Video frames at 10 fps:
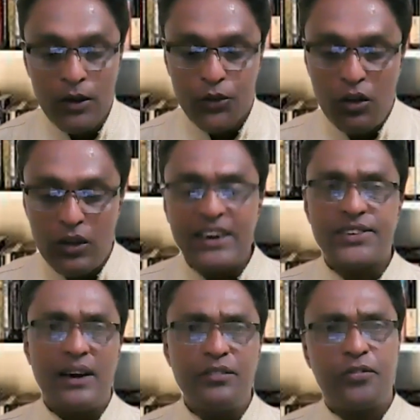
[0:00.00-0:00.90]
So let's
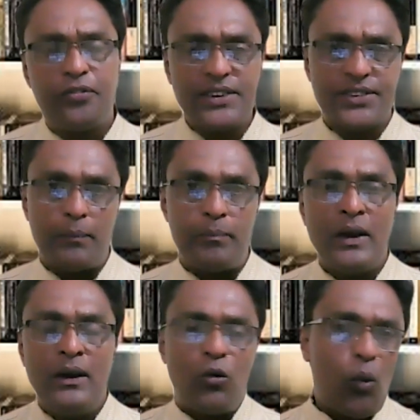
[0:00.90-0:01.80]
start first step.
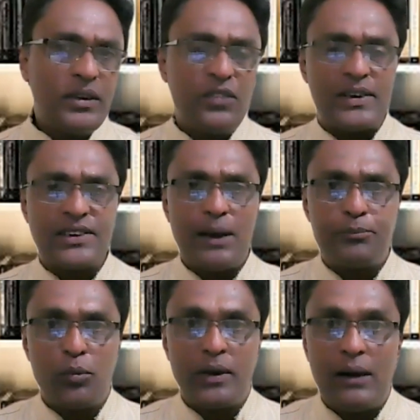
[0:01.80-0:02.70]
What is the first step
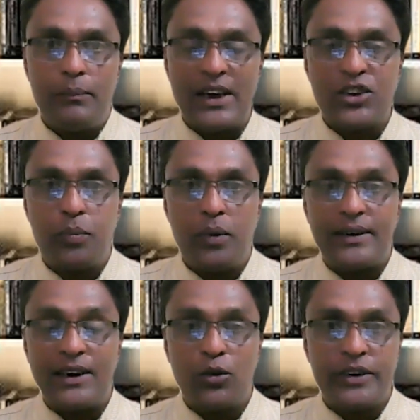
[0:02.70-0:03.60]
to become expert
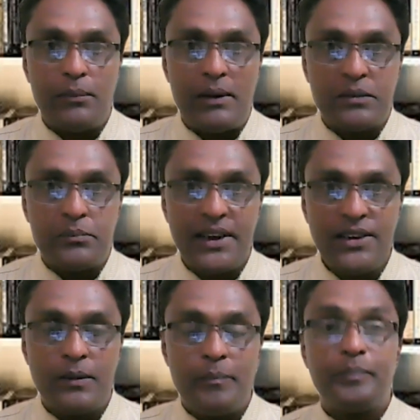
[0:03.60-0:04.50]
and good in
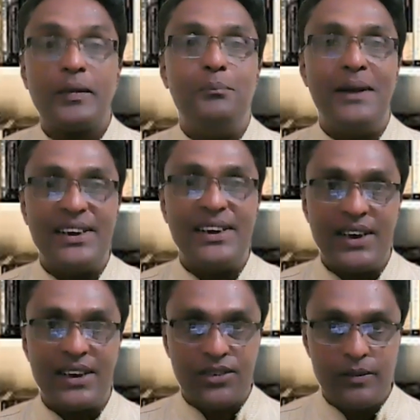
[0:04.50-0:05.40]
mathematics?
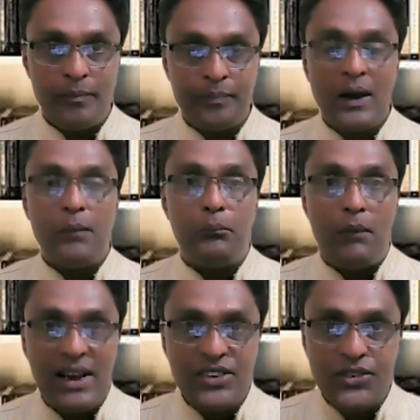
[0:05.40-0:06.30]
Basics.
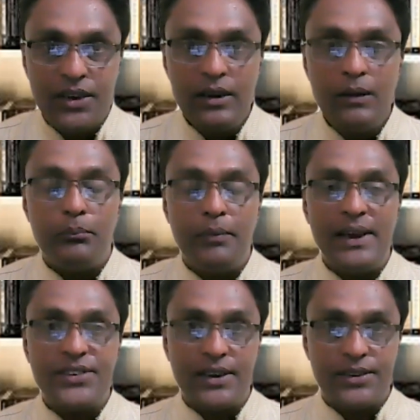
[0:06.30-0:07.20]
Master
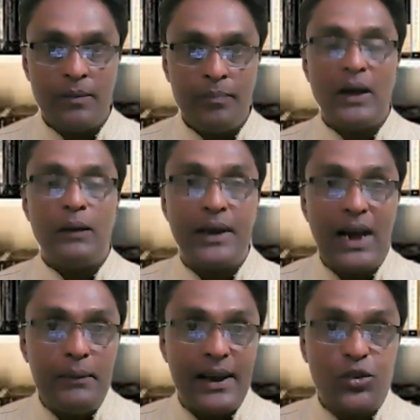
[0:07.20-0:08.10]
basics.
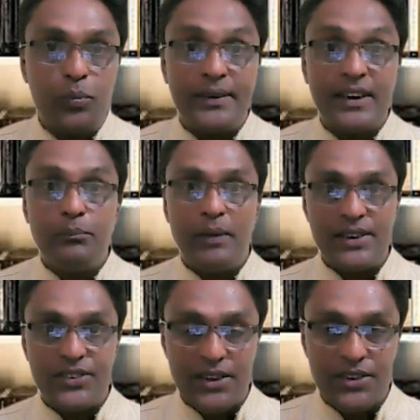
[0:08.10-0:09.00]
Become expert in
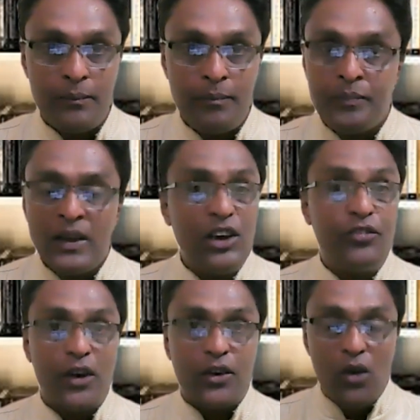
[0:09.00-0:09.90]
basics.
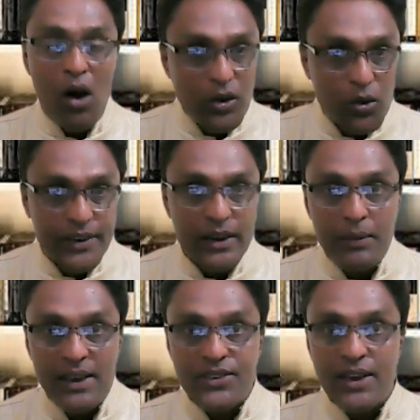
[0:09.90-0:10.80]
If you are not good in
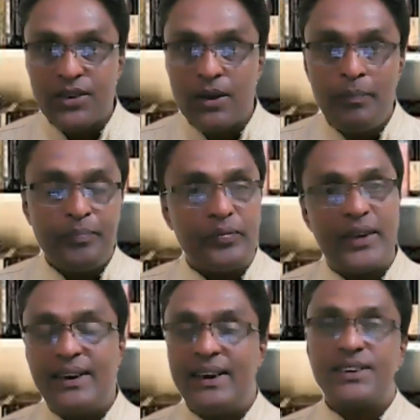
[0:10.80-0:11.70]
basics,
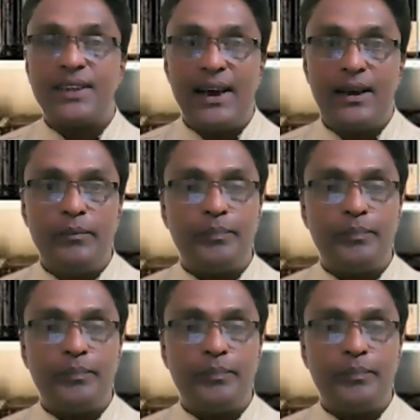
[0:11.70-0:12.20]
then it is like